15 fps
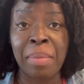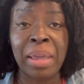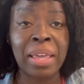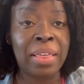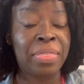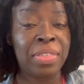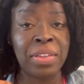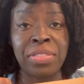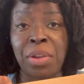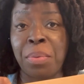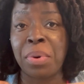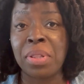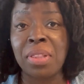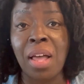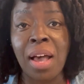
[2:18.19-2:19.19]
I think they
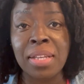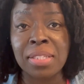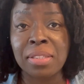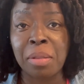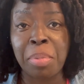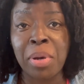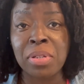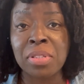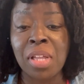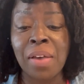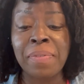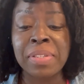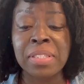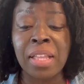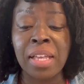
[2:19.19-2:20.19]
were lost. The post
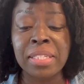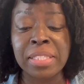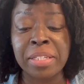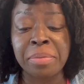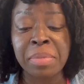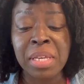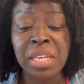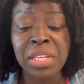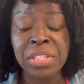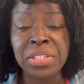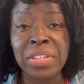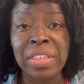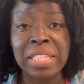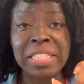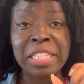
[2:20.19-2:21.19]
office lost them.
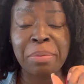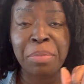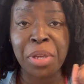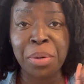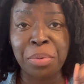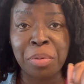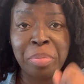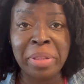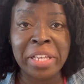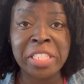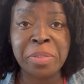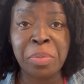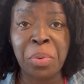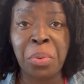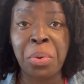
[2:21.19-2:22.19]
So they sent me a
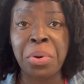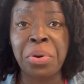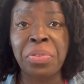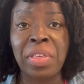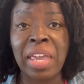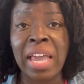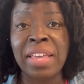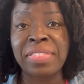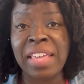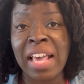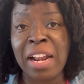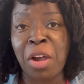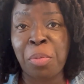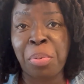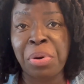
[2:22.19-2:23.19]
replacement order. They got that
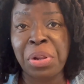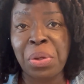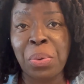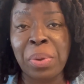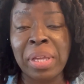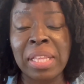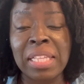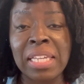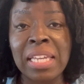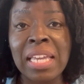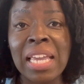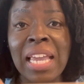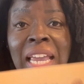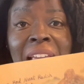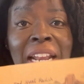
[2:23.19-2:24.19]
out pretty quickly.
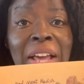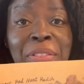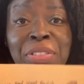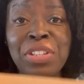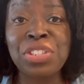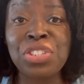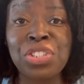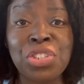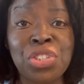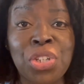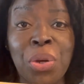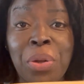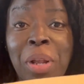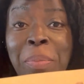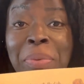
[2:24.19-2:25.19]
And now this just
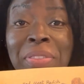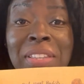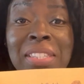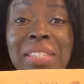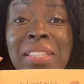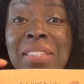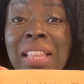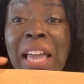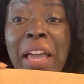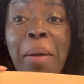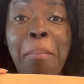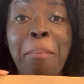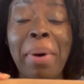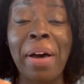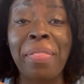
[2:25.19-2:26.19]
showed up, and this is like a
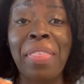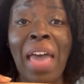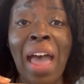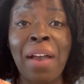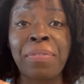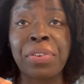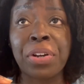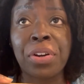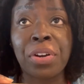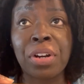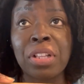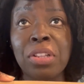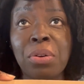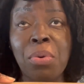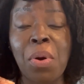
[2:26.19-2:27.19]
month after,
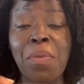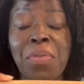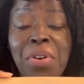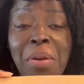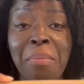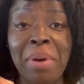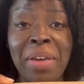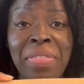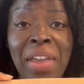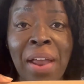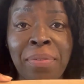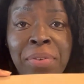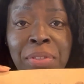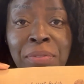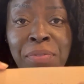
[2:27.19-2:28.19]
a little over a month
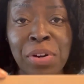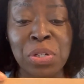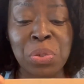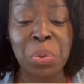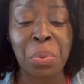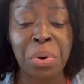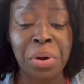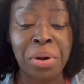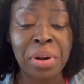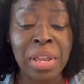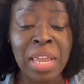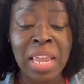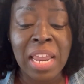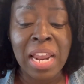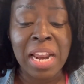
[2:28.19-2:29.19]
after the first order.
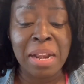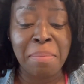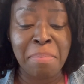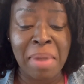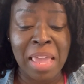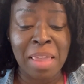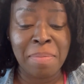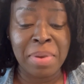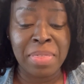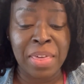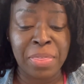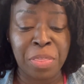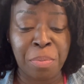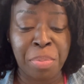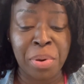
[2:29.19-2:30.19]
And it may be
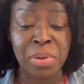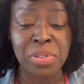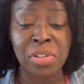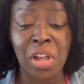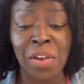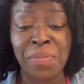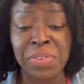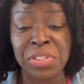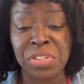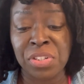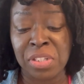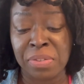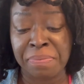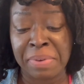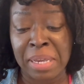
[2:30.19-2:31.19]
that the post office
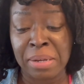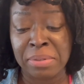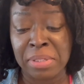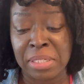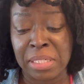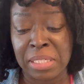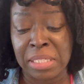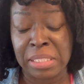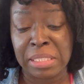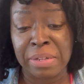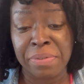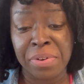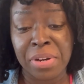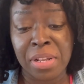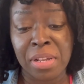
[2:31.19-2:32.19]
just found it and
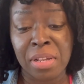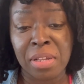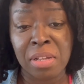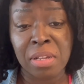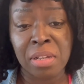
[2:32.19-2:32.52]
delivered it.